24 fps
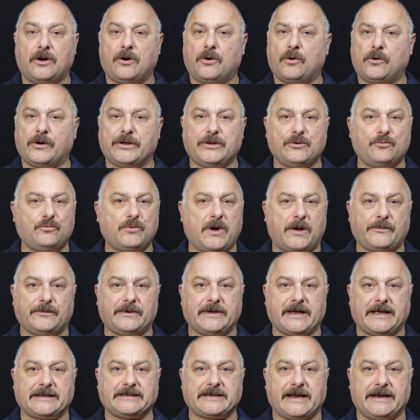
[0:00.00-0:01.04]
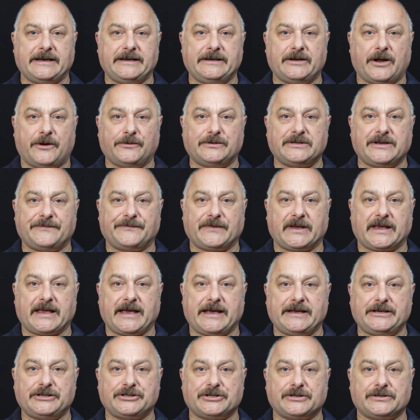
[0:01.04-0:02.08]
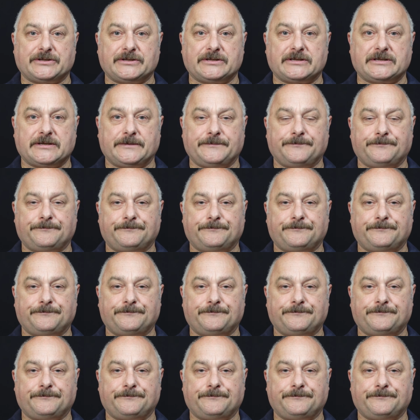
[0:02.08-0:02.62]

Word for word: or you won't get any notifications.